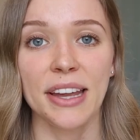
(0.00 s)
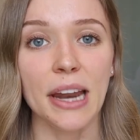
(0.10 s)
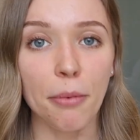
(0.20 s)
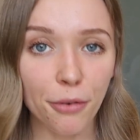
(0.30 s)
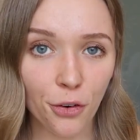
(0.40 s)

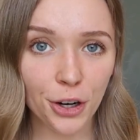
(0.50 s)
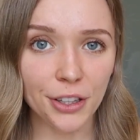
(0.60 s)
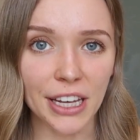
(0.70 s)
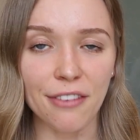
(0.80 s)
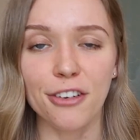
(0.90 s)
Now before you
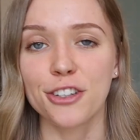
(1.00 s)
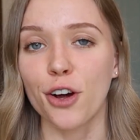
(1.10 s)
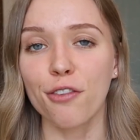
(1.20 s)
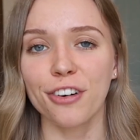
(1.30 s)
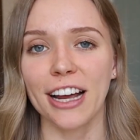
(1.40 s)
leave,
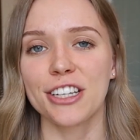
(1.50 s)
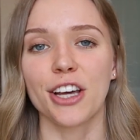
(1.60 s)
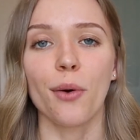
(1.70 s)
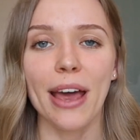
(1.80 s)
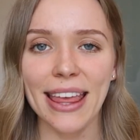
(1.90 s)
don't forget to
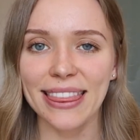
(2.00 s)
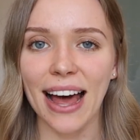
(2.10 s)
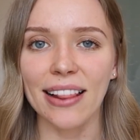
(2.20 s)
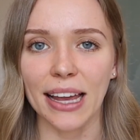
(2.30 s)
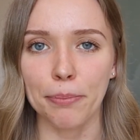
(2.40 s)
go hit
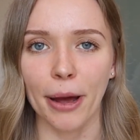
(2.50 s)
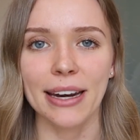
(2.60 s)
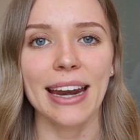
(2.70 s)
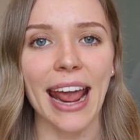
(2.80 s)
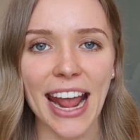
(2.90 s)
that like
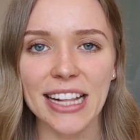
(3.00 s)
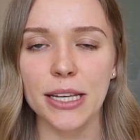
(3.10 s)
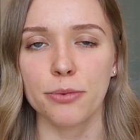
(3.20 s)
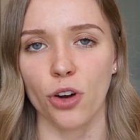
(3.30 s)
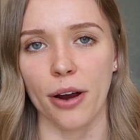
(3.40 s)
button and
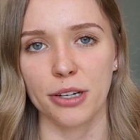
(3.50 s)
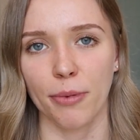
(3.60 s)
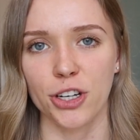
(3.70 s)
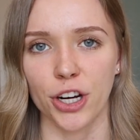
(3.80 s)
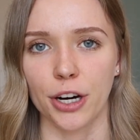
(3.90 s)
subscribe to
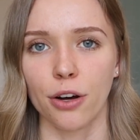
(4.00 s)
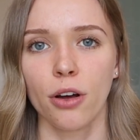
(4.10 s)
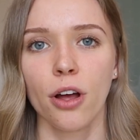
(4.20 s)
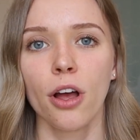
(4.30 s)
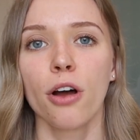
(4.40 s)
my channel
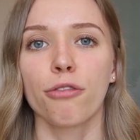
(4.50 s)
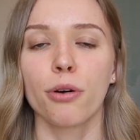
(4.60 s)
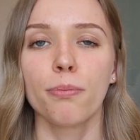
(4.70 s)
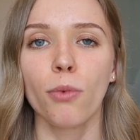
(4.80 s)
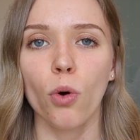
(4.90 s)

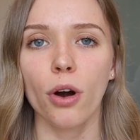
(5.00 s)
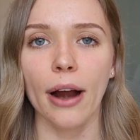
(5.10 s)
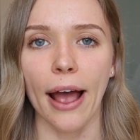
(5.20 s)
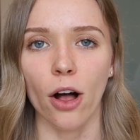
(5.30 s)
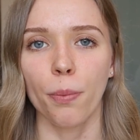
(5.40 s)
for more
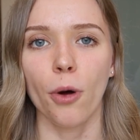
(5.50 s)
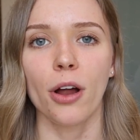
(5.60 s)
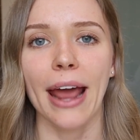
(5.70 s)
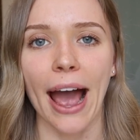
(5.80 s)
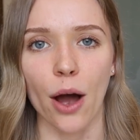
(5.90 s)
help
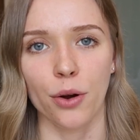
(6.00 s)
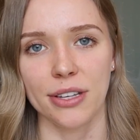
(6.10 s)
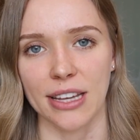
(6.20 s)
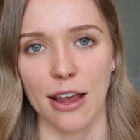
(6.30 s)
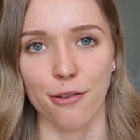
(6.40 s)
on how to
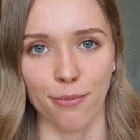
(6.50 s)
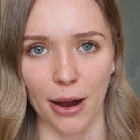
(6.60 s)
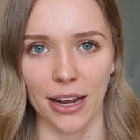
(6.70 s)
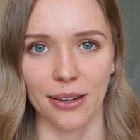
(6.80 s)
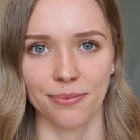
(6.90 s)
save
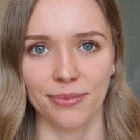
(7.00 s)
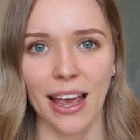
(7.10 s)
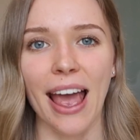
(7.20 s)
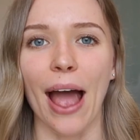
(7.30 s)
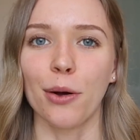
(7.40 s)
money.
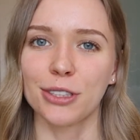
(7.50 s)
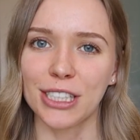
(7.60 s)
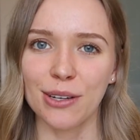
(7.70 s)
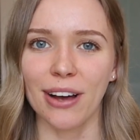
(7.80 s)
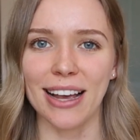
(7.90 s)
I will
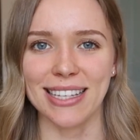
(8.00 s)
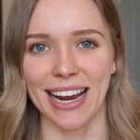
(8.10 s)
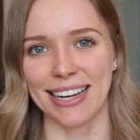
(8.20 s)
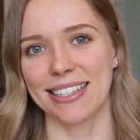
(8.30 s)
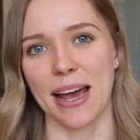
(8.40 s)
see you guys
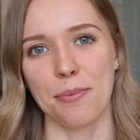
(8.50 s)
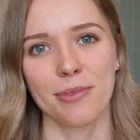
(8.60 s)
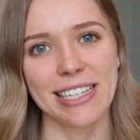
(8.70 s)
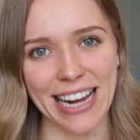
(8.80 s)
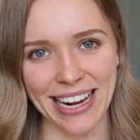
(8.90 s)
next time.
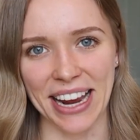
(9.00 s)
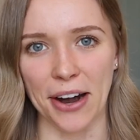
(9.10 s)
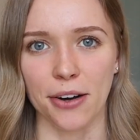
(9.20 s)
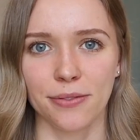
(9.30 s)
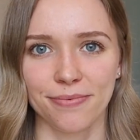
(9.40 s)
Take care.